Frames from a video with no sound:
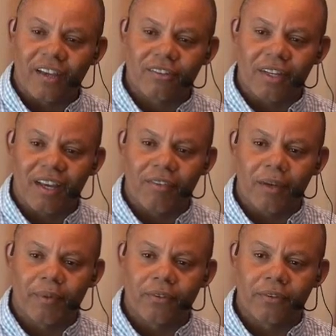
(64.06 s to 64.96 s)
actually have the
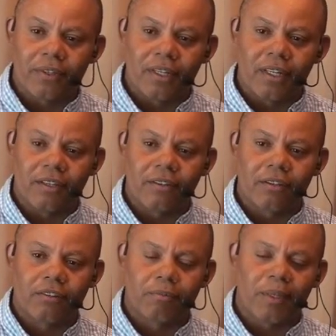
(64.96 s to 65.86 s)
opportunity
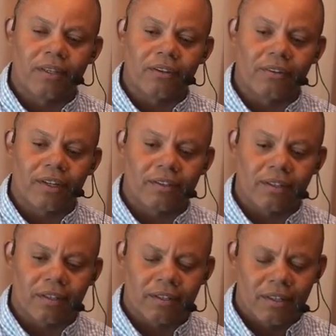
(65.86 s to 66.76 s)
to speak here at
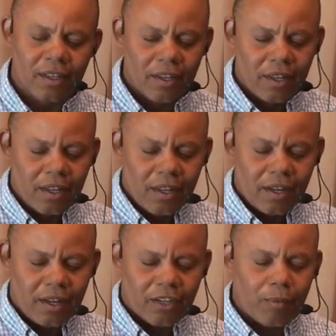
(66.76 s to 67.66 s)
the
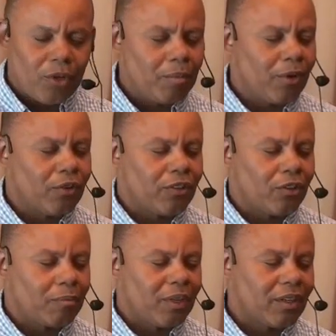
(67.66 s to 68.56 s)
Community America
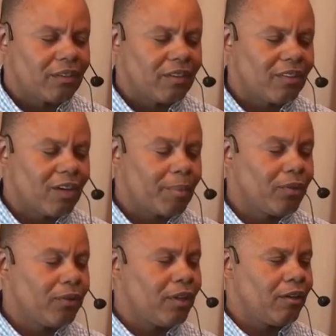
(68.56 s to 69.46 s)
Center, because it's an
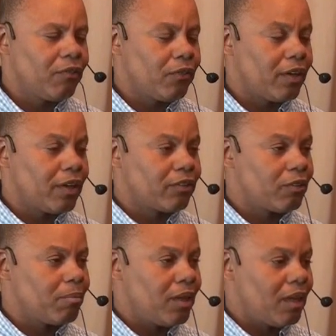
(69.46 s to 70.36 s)
opportunity for us
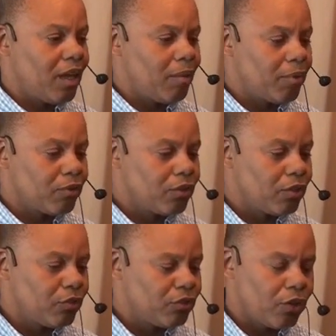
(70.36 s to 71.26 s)
to be able
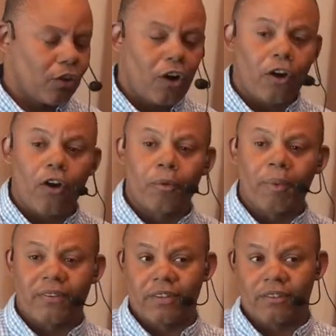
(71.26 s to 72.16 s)
to share our own
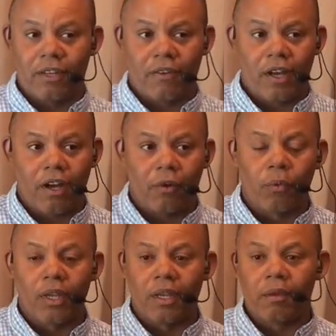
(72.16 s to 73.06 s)
message of how
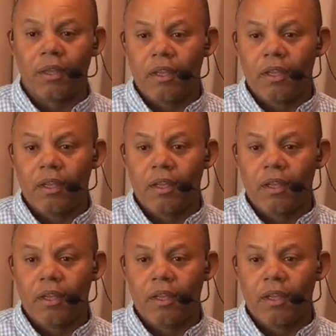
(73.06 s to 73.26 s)
we